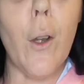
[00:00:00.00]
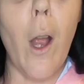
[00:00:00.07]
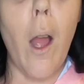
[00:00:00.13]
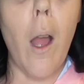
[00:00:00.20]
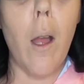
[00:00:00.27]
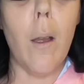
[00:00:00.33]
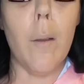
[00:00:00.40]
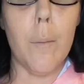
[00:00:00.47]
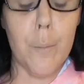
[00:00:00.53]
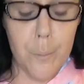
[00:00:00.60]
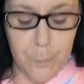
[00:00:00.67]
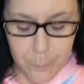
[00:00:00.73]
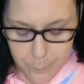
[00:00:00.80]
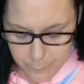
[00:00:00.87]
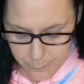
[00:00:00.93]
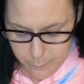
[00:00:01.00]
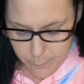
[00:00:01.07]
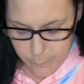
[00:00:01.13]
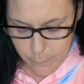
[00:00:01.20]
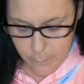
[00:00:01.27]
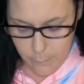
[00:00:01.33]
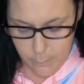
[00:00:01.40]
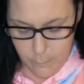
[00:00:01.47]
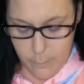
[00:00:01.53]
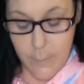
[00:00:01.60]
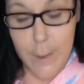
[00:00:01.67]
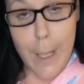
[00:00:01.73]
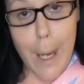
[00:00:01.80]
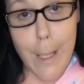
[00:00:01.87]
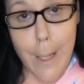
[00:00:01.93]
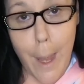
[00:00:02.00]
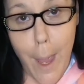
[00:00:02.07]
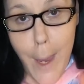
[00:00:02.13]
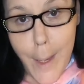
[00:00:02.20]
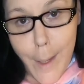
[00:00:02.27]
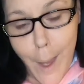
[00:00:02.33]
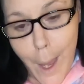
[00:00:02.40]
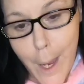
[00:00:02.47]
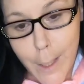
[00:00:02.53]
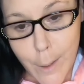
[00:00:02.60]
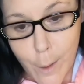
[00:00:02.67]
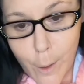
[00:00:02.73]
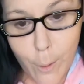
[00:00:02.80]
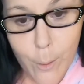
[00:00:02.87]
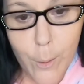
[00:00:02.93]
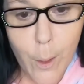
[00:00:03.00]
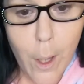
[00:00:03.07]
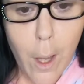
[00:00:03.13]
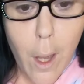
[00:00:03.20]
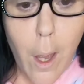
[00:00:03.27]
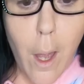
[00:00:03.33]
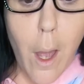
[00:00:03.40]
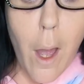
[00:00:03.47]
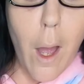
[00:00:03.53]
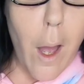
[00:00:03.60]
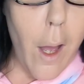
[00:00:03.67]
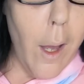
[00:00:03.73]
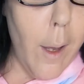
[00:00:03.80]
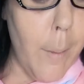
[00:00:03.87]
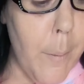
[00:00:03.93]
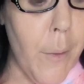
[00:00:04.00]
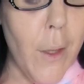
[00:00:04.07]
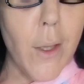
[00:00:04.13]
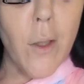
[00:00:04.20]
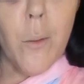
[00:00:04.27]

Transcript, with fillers: um tie dye. I know. Um, this